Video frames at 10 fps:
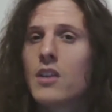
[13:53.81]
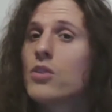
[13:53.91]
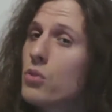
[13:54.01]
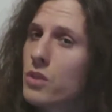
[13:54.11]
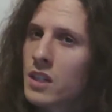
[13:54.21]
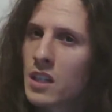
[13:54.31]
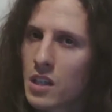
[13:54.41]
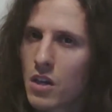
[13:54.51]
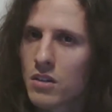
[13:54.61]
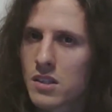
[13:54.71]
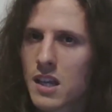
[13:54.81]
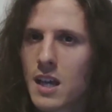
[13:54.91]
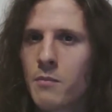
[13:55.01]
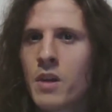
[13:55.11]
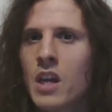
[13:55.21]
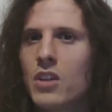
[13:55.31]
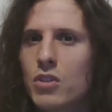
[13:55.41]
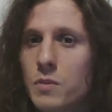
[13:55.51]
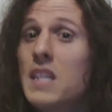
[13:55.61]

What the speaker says: during a long time to be